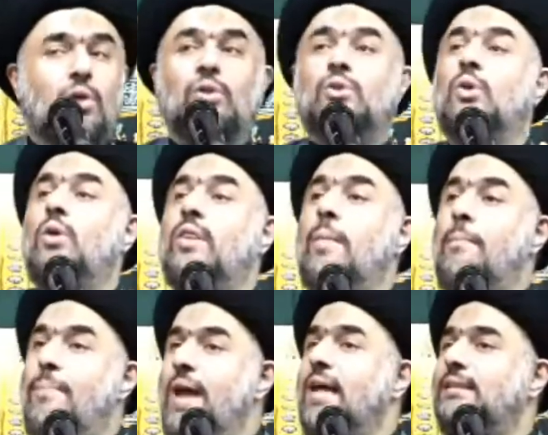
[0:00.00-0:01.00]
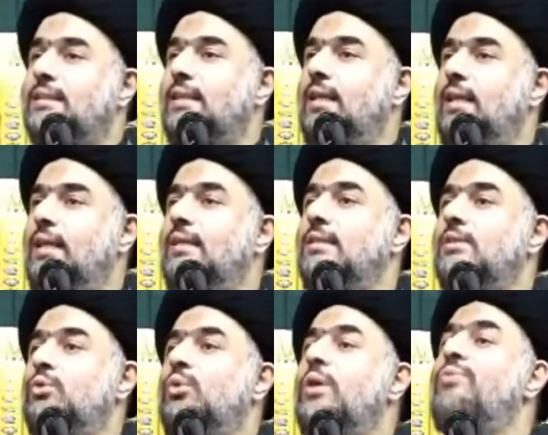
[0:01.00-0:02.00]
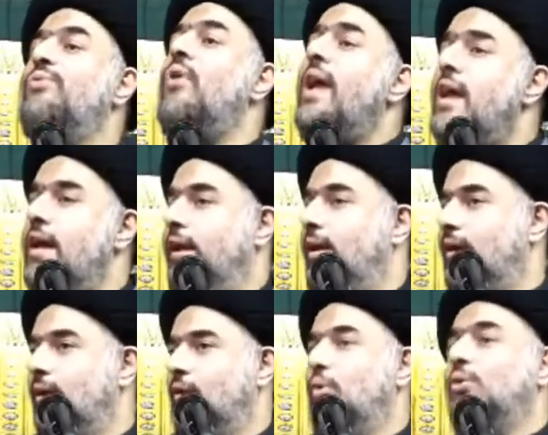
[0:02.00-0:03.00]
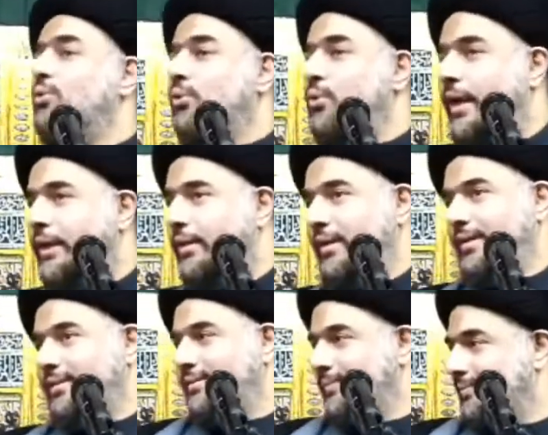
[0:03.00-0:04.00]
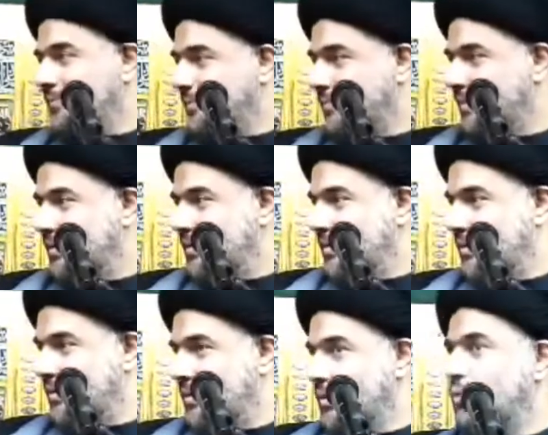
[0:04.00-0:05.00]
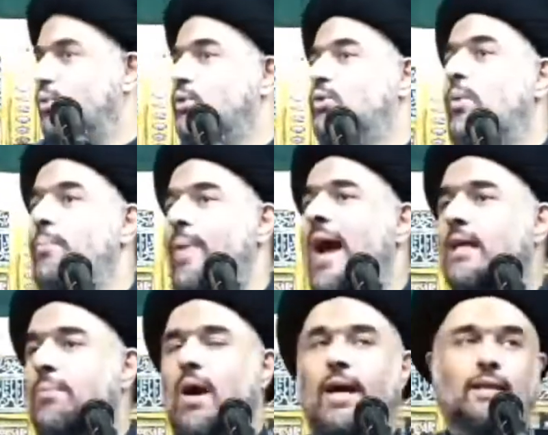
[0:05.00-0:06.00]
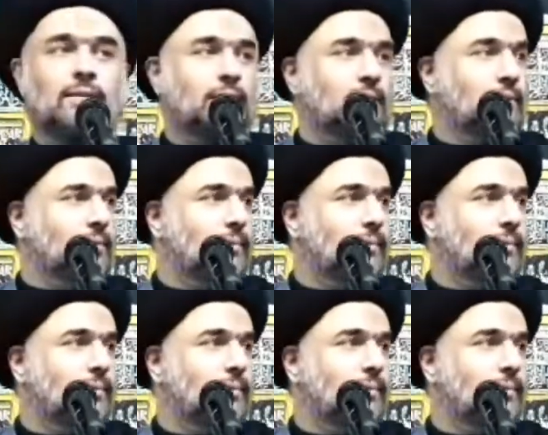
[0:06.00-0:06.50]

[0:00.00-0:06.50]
So the best thing is to refrain, not to do anything. To stop backbite.